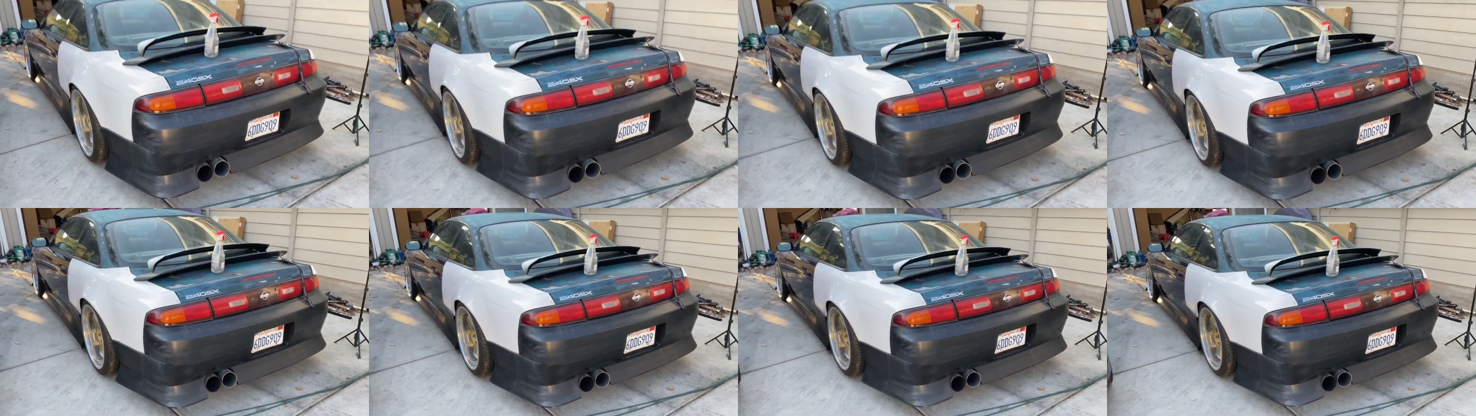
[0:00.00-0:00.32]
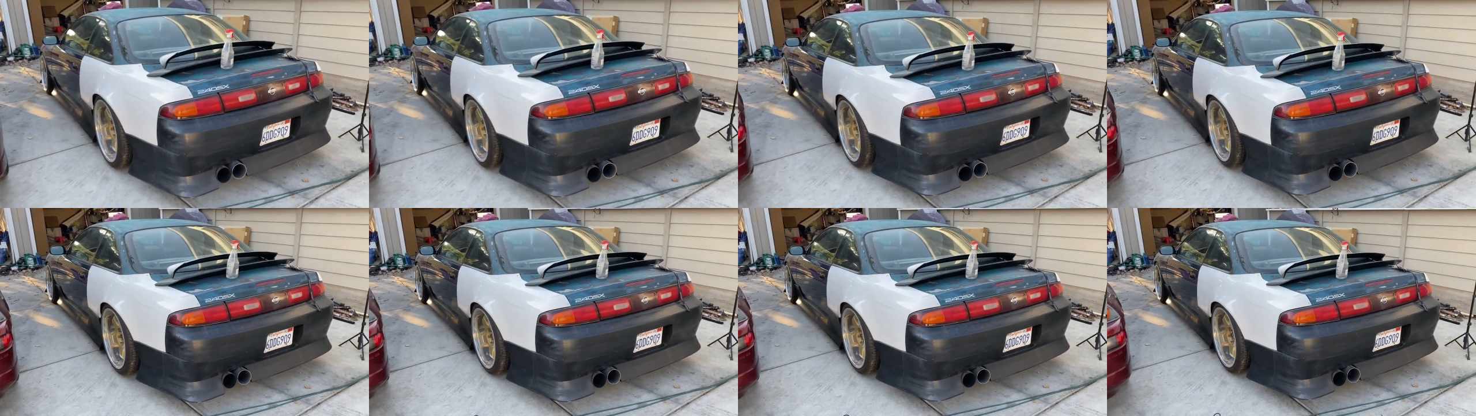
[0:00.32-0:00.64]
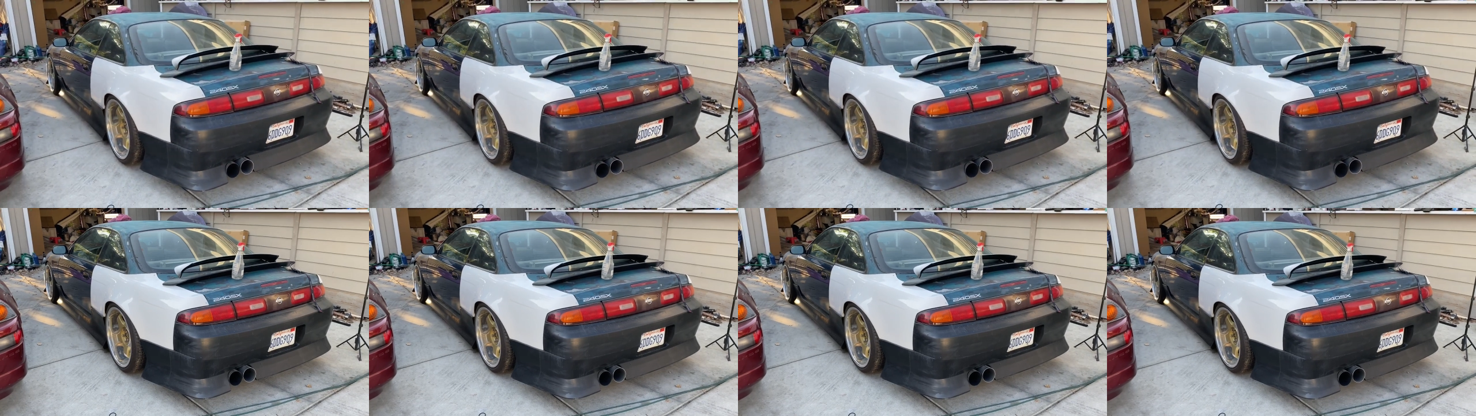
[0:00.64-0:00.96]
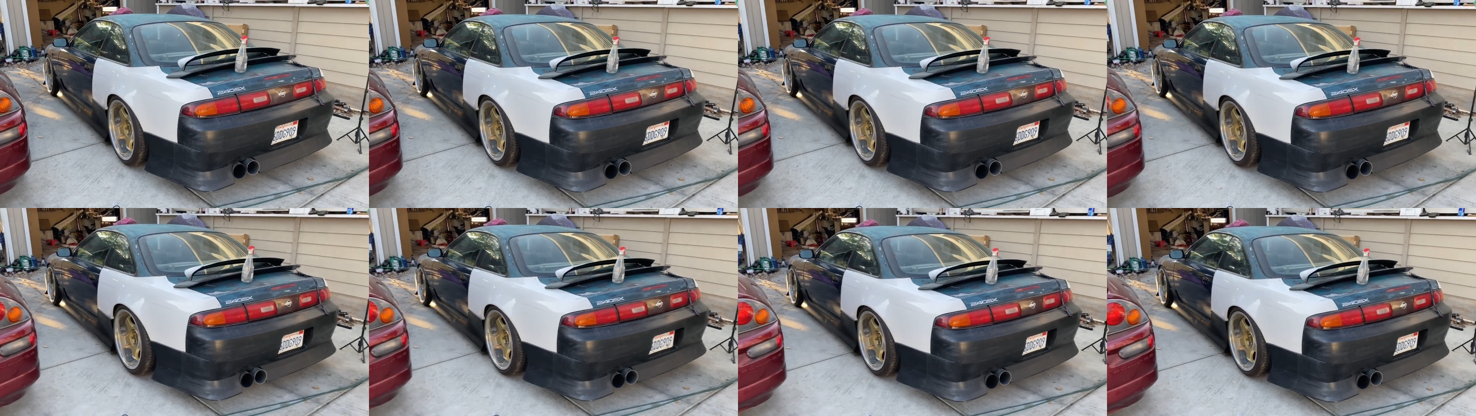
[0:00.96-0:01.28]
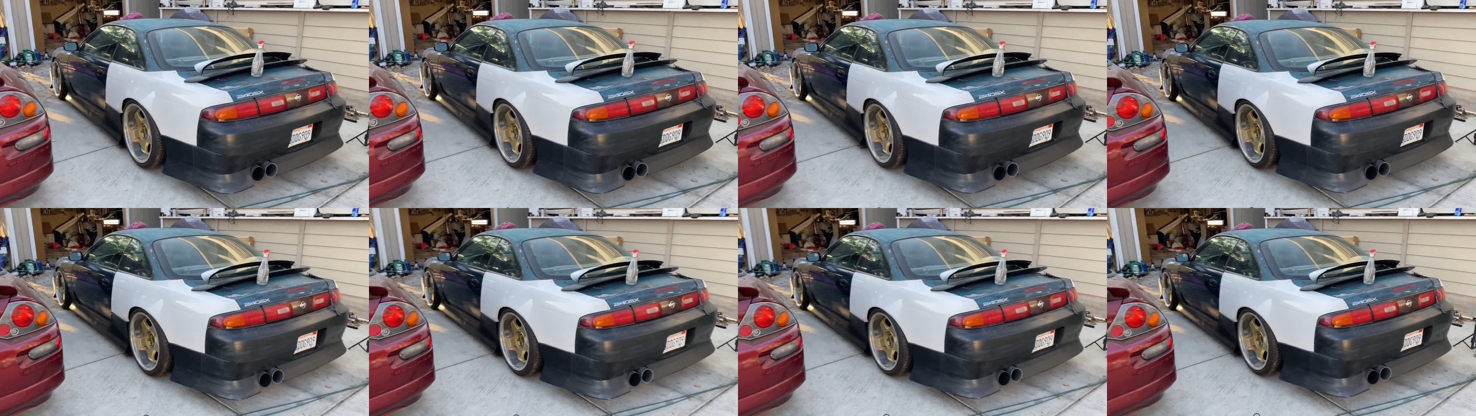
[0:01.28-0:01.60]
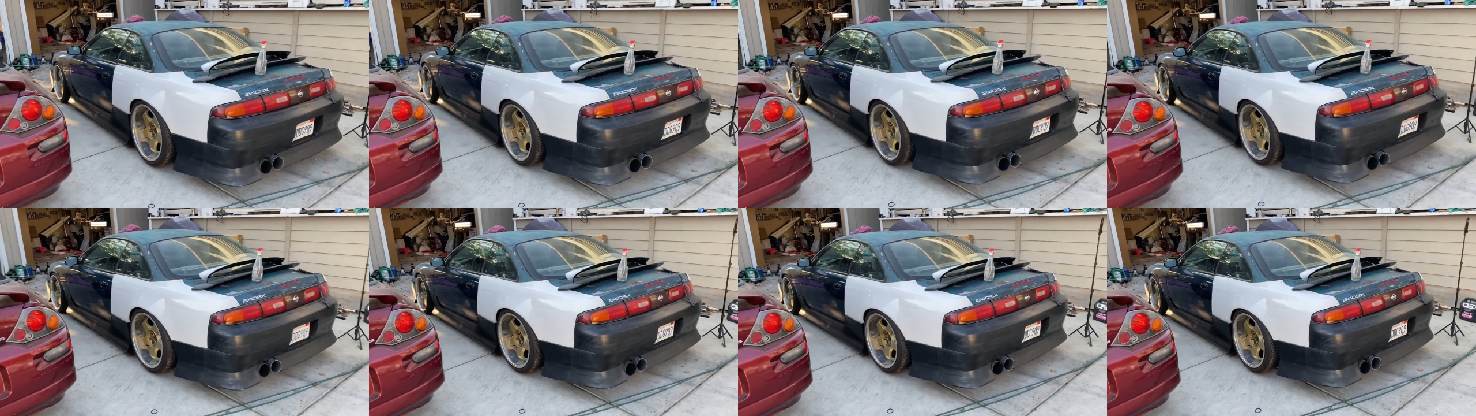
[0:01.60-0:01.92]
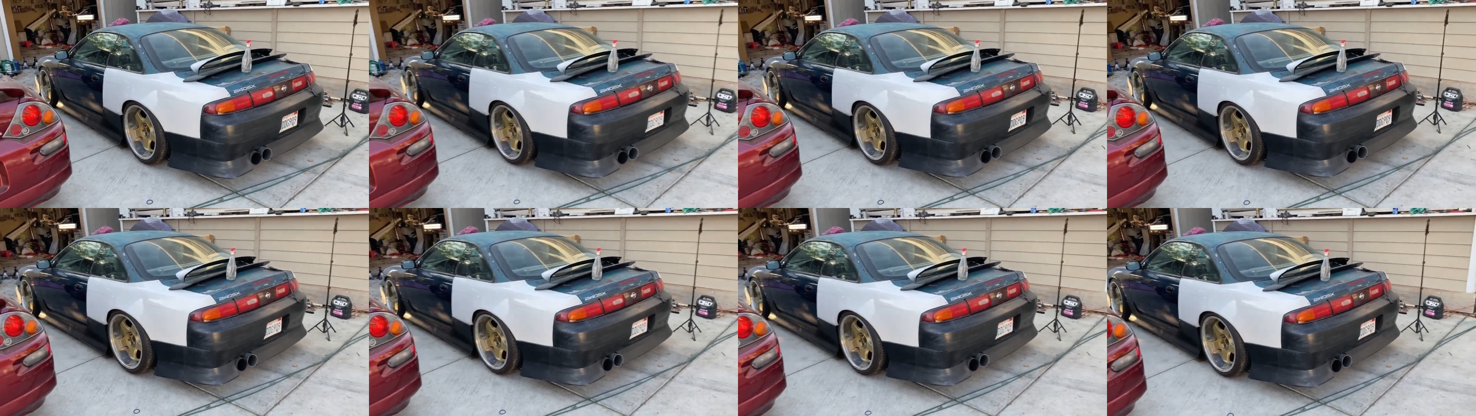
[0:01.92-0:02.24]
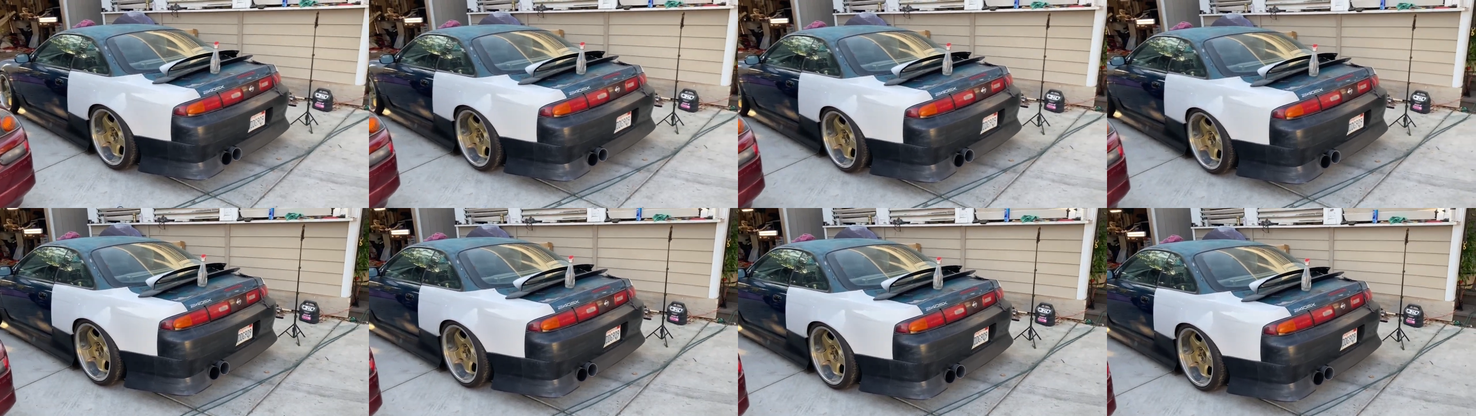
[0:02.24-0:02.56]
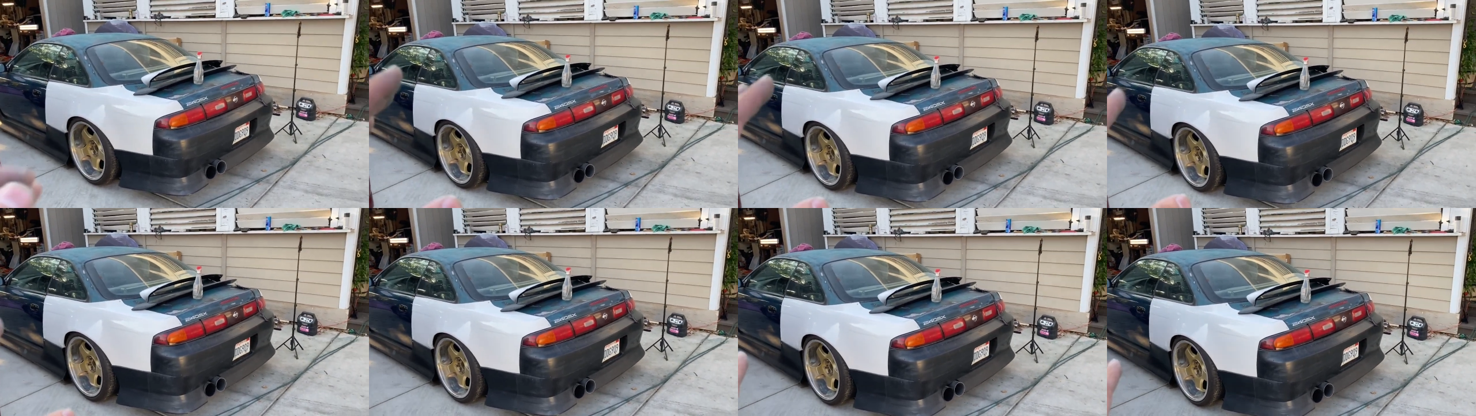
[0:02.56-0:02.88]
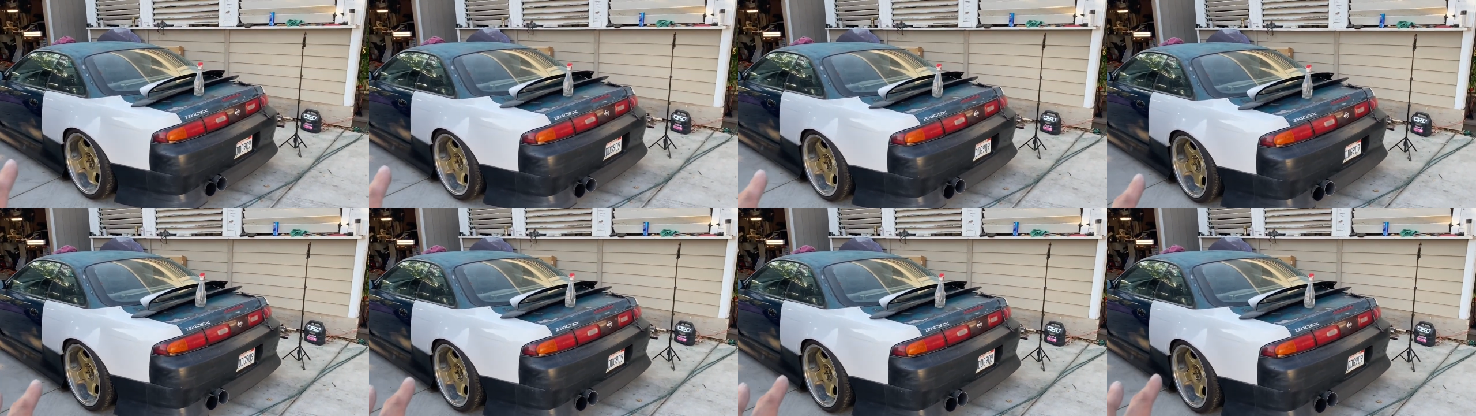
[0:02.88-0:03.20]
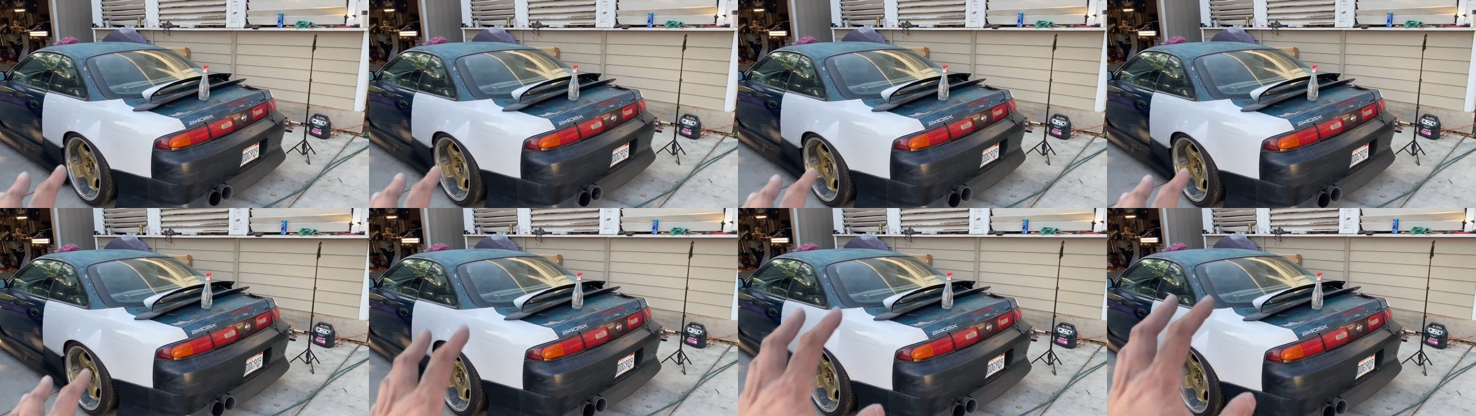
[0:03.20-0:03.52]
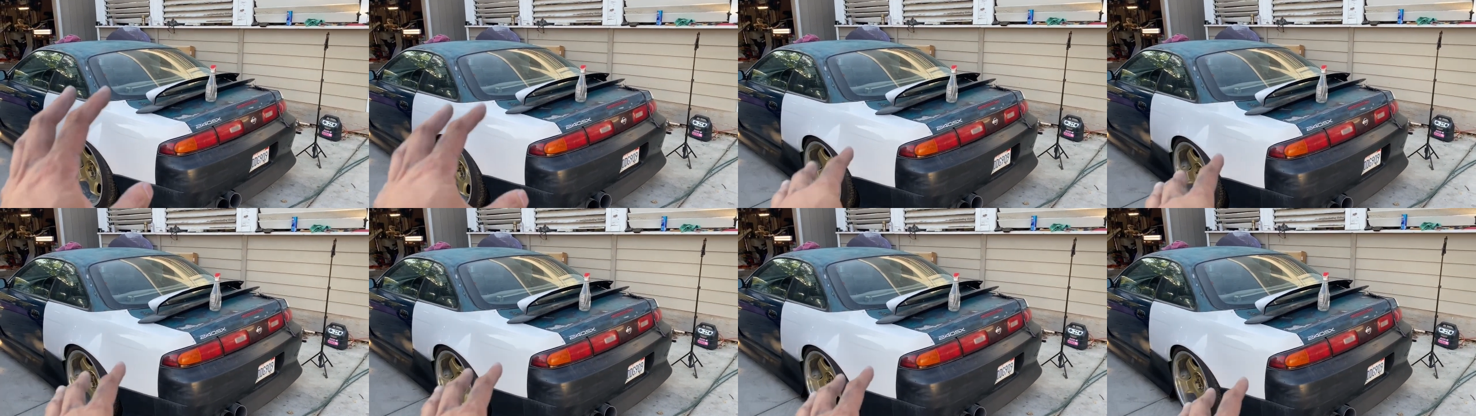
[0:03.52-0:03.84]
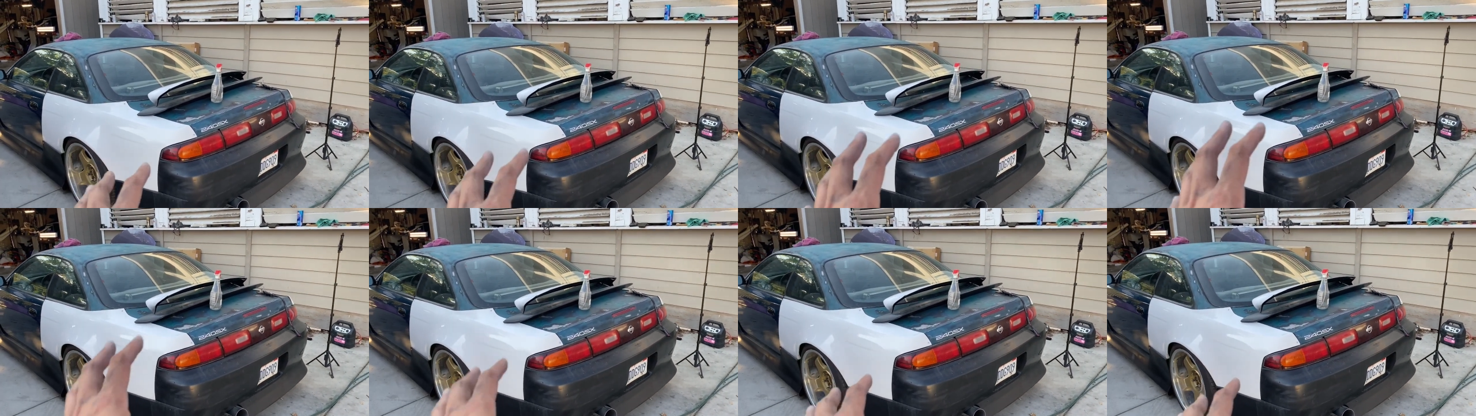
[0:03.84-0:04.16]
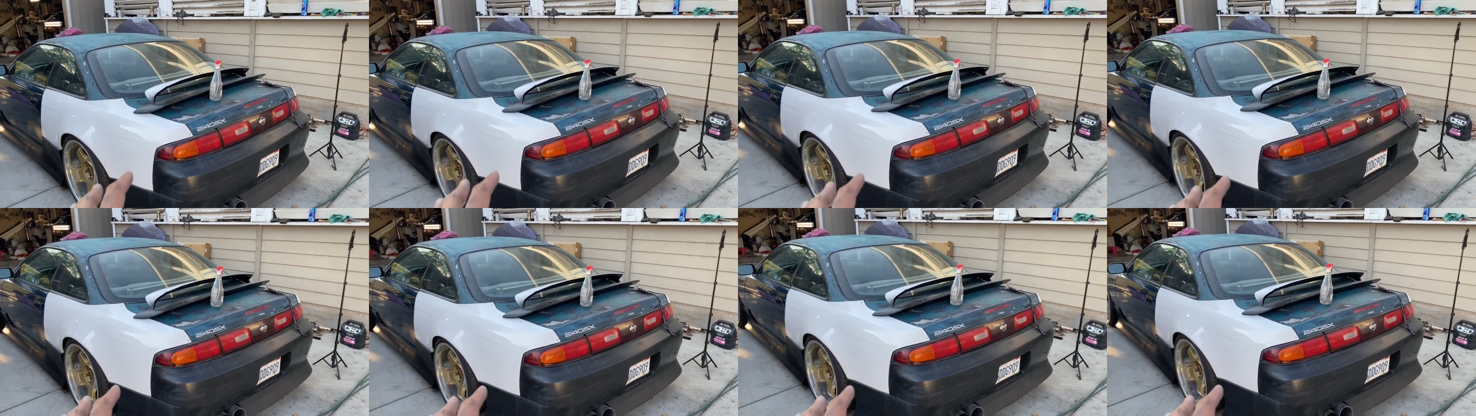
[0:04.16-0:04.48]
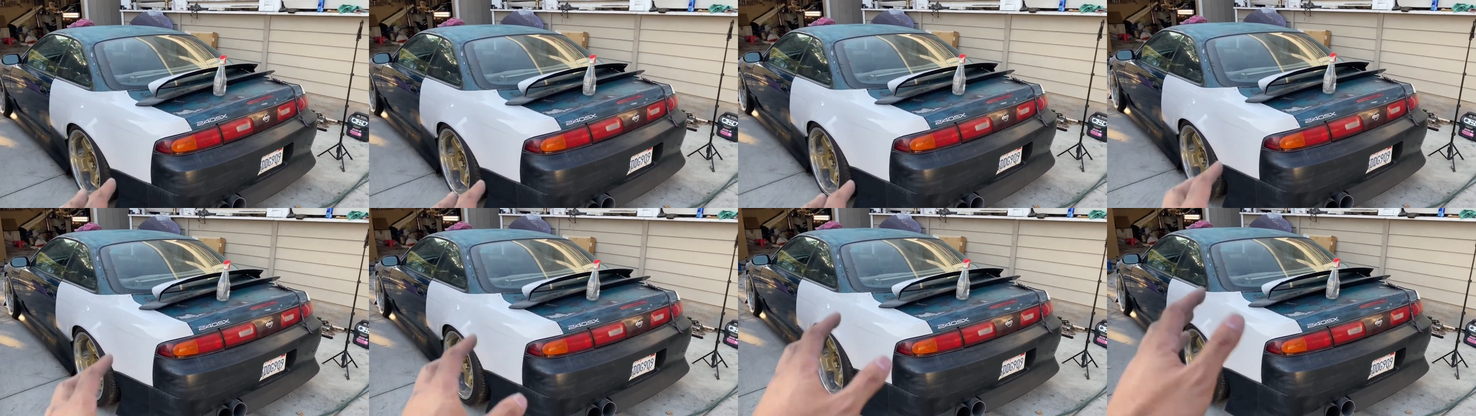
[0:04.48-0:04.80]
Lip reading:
Nobody's mouth can be seen.